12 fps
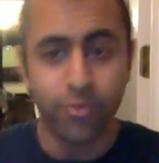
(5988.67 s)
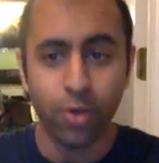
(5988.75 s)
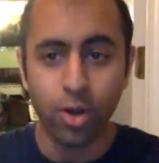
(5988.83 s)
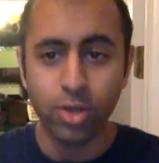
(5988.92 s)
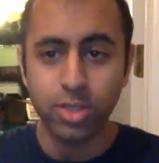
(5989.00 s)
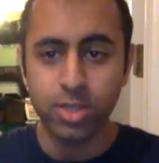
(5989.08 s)

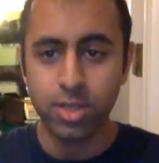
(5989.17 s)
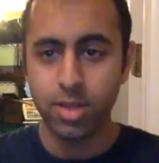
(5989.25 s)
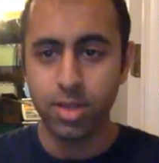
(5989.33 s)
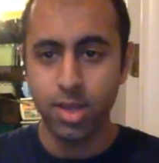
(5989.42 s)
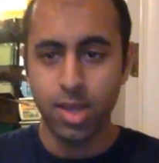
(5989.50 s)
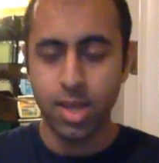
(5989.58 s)
first.
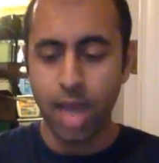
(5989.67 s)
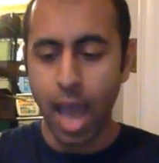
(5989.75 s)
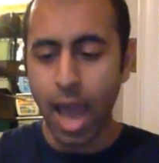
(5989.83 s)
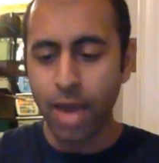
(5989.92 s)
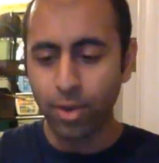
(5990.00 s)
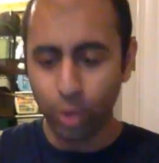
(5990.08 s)

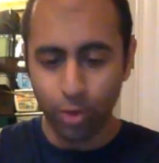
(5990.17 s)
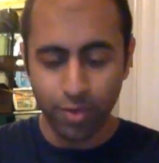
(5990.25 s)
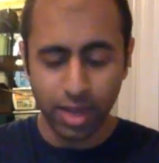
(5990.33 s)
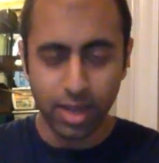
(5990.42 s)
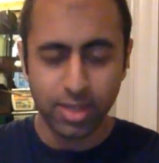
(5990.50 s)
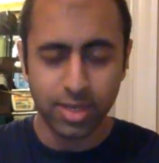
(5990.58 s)
I don't know if I
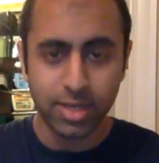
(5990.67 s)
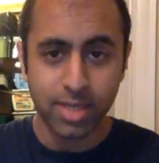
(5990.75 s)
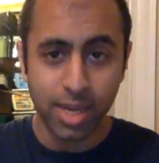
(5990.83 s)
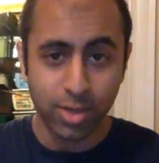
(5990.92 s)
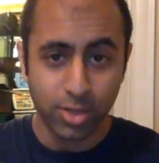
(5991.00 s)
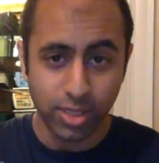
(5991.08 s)
got the
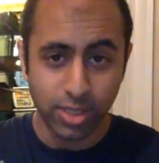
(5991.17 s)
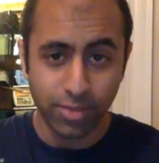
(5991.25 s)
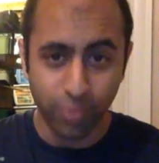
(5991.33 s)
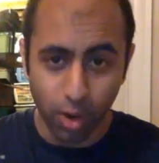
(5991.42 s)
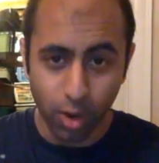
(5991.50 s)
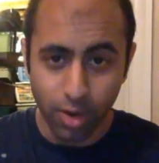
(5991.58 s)
Nintendo
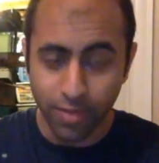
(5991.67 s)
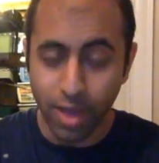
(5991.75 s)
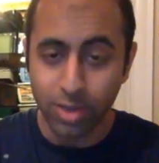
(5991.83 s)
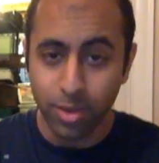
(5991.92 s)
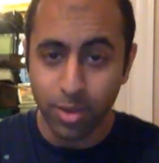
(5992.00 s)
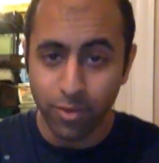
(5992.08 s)
64, if that
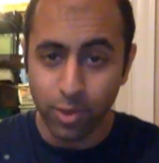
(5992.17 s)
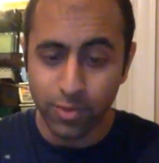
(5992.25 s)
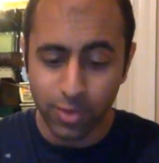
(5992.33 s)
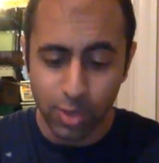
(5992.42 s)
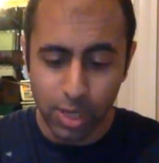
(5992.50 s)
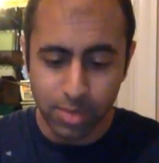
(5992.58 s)
was my first
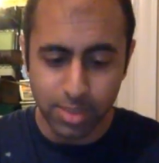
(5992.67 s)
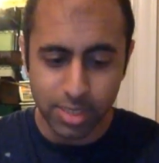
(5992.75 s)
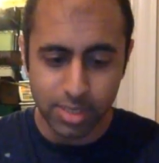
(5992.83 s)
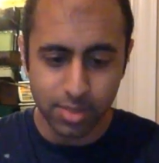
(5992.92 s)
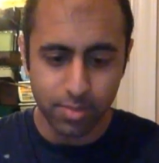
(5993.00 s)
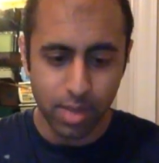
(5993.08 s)
video game
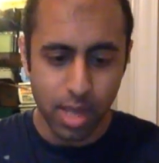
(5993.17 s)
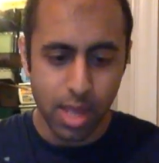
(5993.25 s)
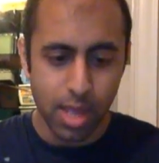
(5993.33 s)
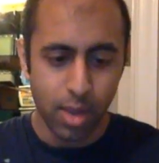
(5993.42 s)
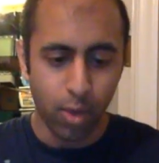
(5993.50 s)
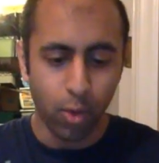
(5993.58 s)
system,
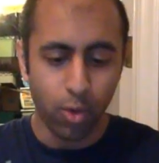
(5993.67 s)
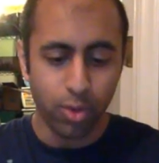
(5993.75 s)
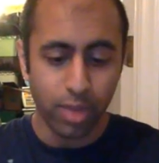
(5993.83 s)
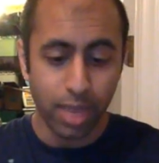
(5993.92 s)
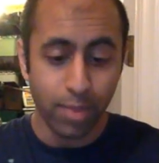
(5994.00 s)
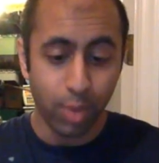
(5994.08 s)
or the
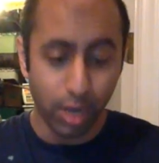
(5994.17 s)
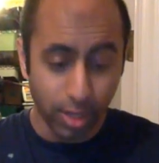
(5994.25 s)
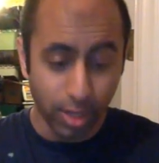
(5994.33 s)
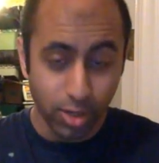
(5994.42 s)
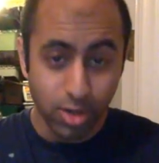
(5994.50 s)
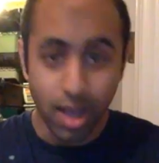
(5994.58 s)
Game Boy
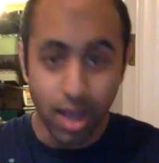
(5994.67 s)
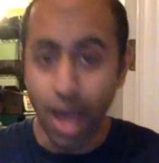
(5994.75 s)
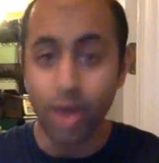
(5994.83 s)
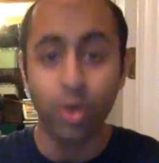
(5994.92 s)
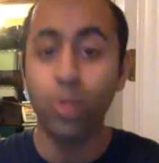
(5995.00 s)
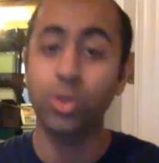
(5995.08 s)
Color. I
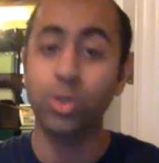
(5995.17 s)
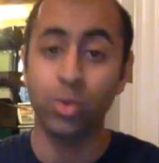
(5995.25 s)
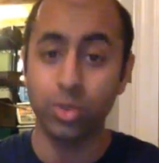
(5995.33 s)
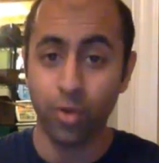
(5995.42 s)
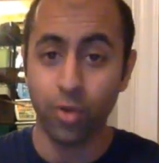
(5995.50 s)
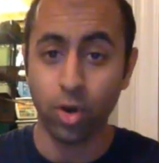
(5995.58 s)
don't know which one
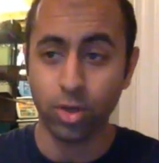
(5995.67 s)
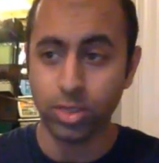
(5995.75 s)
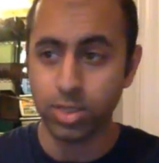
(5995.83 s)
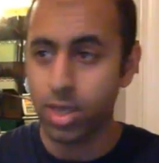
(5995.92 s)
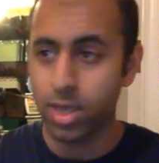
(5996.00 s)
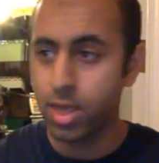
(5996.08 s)
was
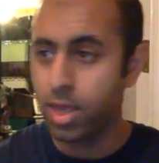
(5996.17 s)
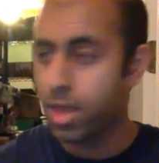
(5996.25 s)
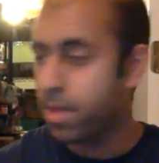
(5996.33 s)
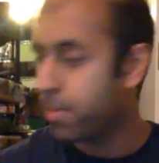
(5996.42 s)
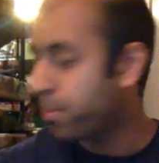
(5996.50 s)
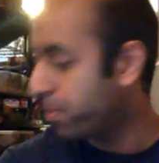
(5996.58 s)
first.
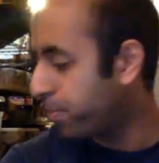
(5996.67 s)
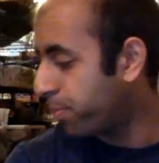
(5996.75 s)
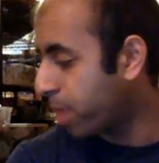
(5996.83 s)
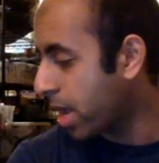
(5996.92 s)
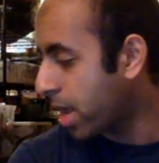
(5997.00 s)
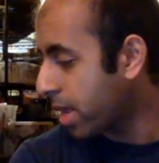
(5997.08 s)

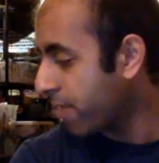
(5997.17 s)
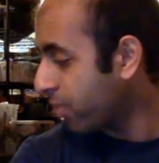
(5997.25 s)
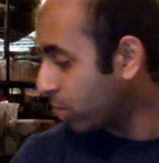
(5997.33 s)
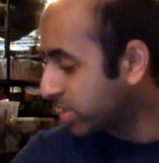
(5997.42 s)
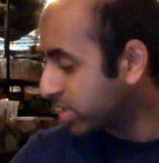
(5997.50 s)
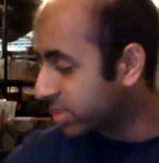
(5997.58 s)
But if it
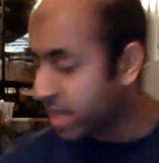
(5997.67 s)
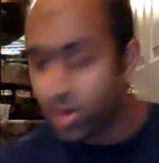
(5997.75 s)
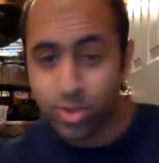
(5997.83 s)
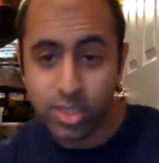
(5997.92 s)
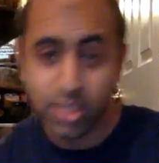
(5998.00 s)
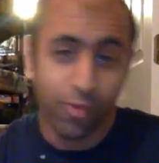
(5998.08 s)
was the Nintendo
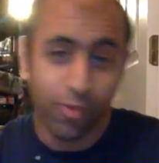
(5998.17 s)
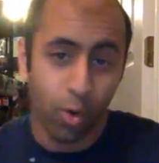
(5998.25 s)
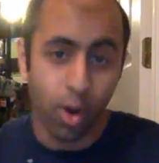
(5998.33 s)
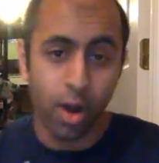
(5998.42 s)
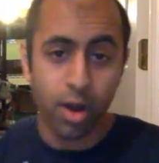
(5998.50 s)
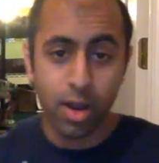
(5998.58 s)

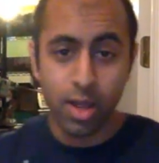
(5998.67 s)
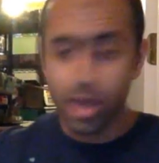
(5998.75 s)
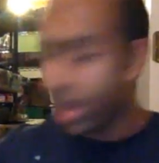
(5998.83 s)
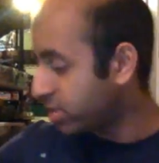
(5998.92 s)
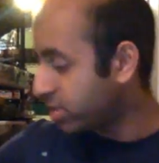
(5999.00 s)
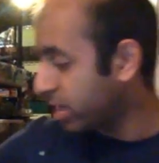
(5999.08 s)
64,
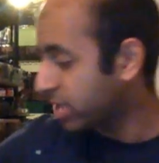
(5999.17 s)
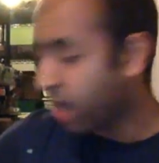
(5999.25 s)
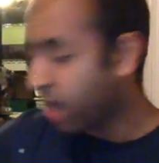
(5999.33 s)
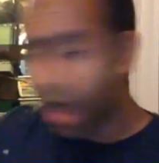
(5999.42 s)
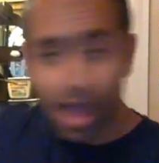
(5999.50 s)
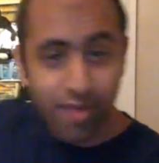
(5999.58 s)
as you guys
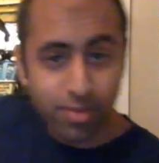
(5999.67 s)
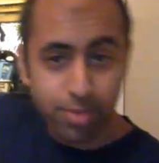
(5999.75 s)
saw, I have the